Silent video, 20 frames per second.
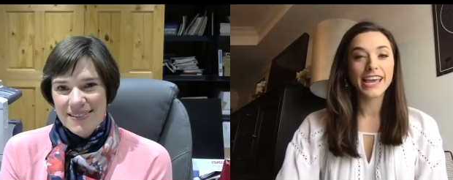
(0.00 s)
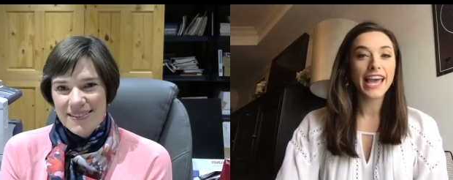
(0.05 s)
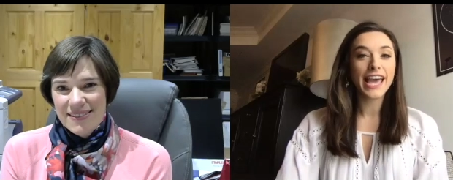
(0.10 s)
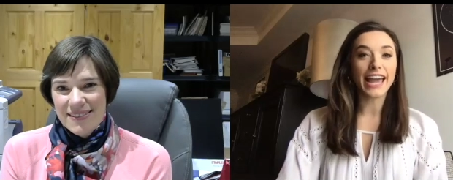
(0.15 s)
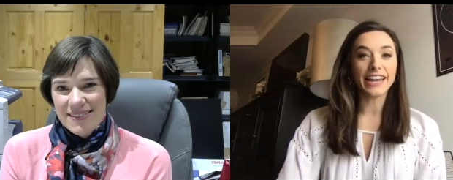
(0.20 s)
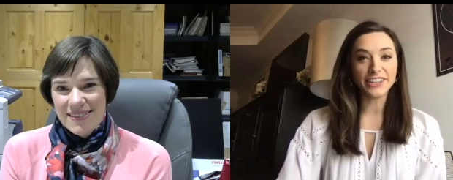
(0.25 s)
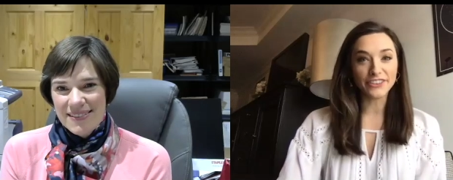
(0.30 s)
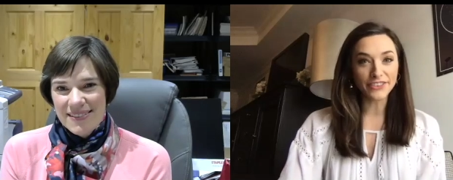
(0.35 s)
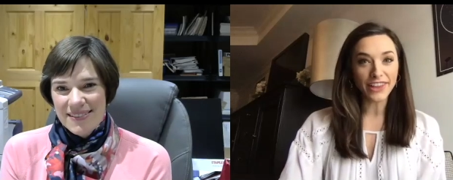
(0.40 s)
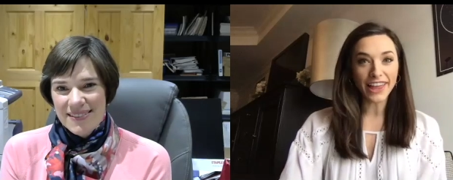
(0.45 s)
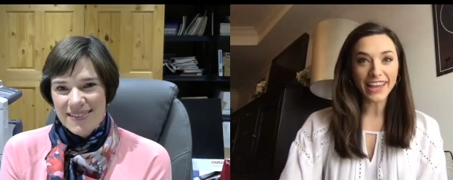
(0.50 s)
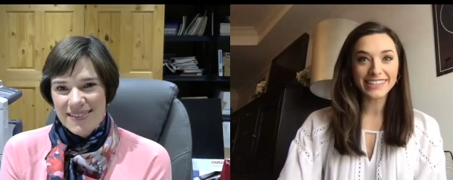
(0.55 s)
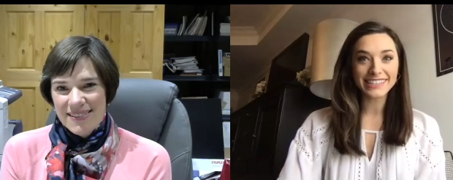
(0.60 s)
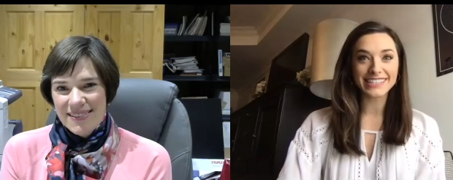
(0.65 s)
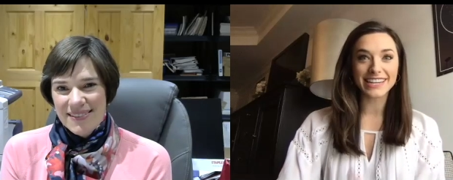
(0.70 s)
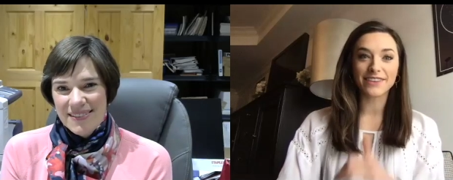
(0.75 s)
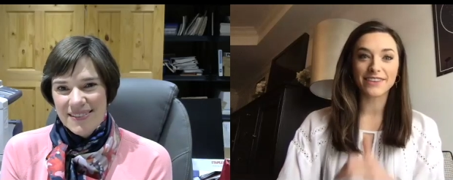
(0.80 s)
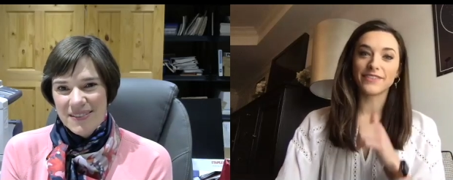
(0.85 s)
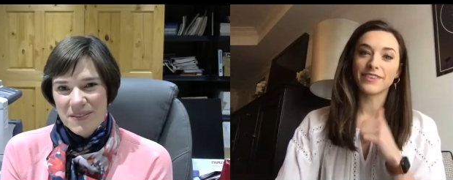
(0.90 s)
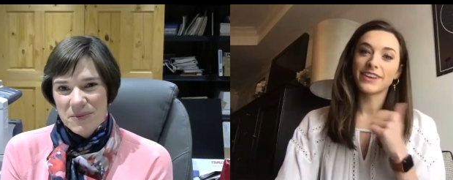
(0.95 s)
Speaker 1: and you liked
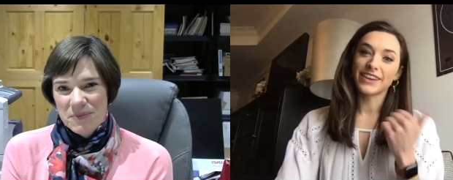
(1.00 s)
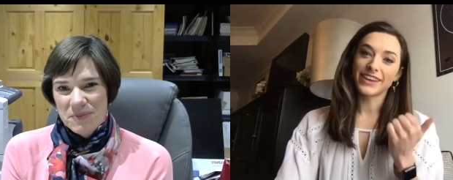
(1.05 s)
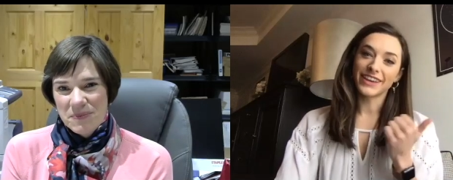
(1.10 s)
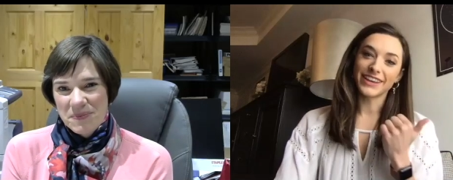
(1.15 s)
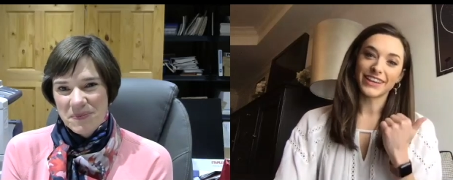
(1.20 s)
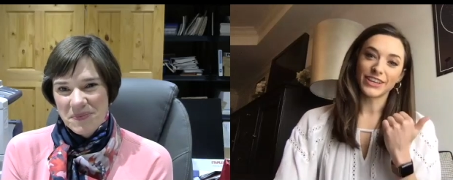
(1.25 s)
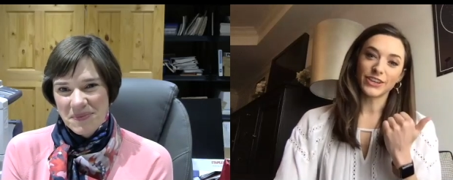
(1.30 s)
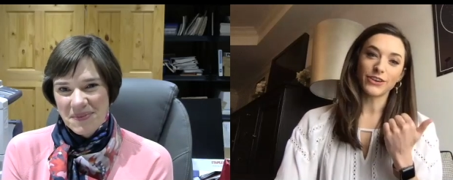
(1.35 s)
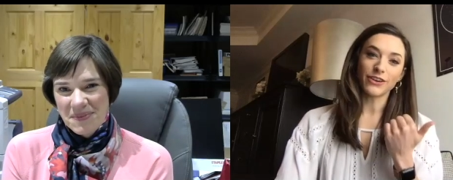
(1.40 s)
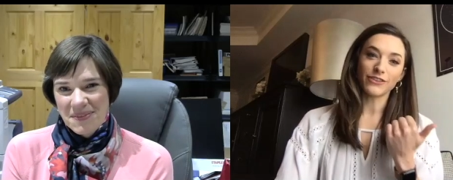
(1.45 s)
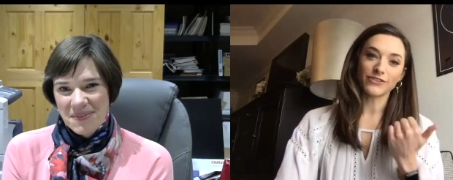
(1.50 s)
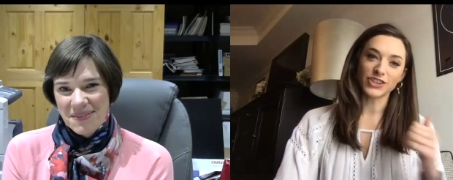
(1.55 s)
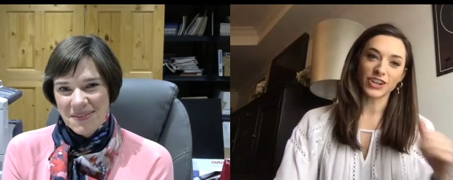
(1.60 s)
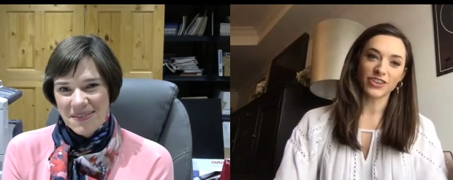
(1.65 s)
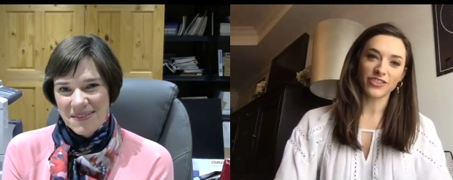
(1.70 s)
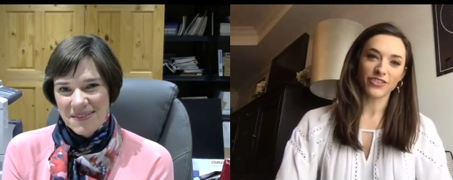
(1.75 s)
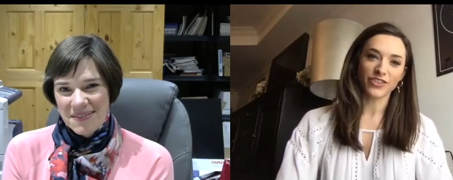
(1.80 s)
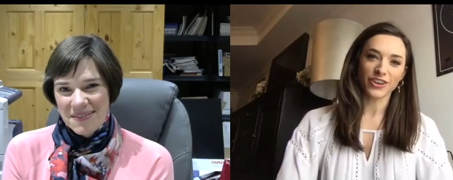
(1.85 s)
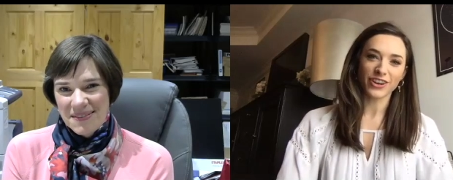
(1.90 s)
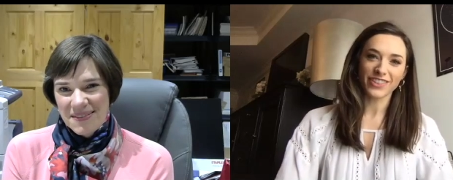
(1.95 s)
them, you have
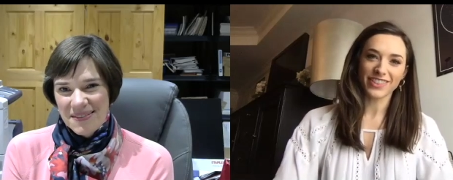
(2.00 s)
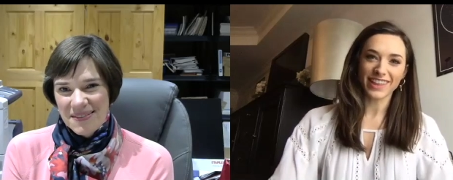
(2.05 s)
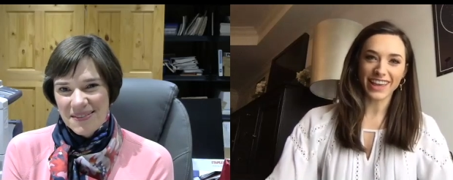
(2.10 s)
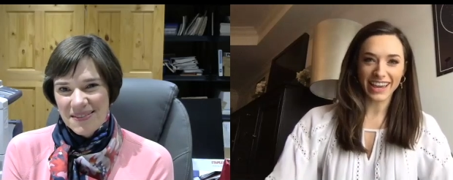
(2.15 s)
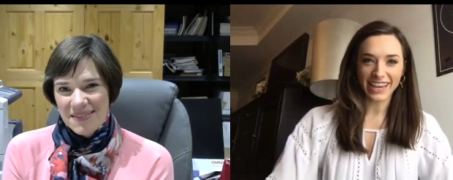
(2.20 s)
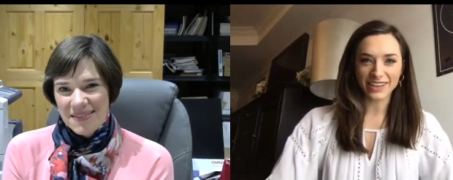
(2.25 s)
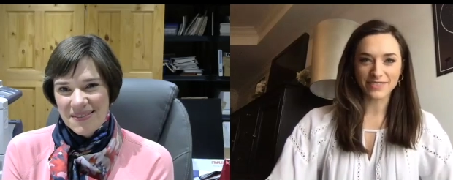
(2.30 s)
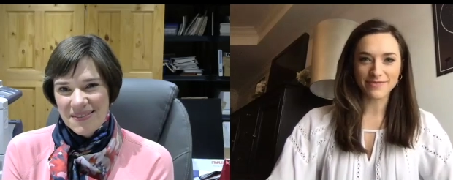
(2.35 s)
Jennifer to thank